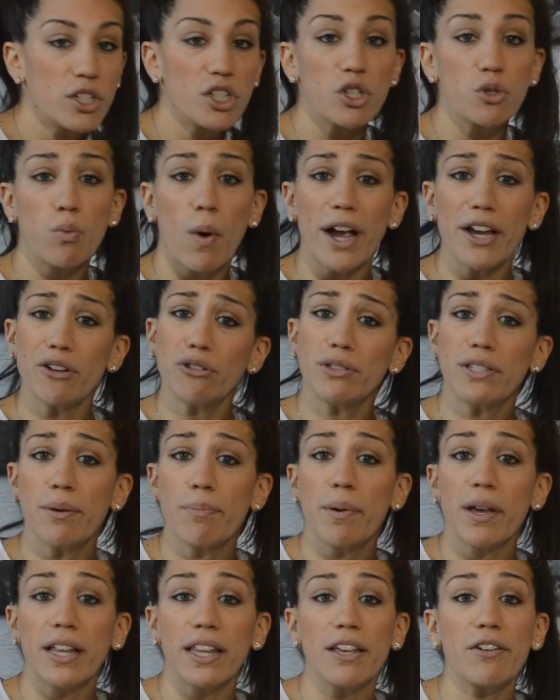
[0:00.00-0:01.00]
which is why you
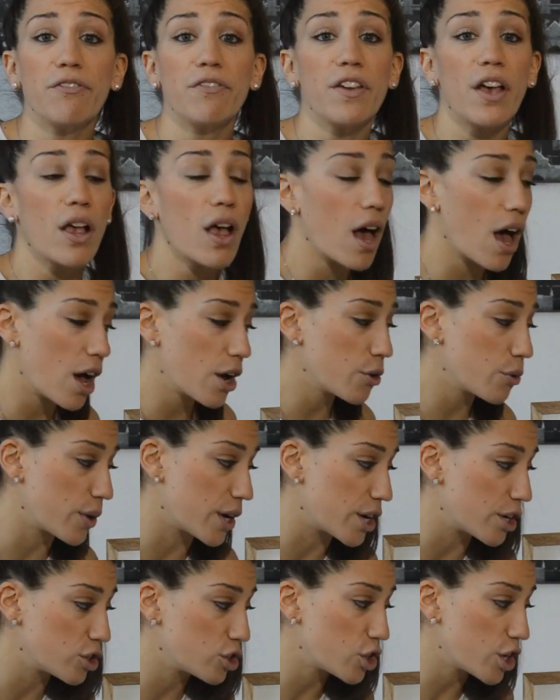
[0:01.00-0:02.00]
typically feel
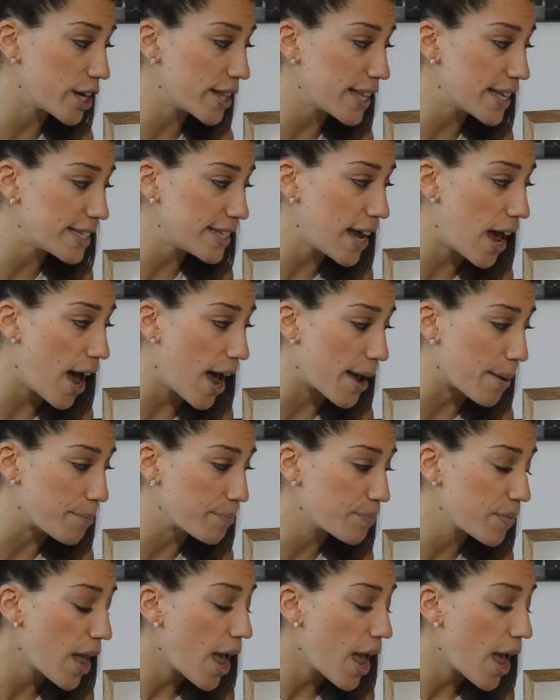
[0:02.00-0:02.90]
hungrier during this time.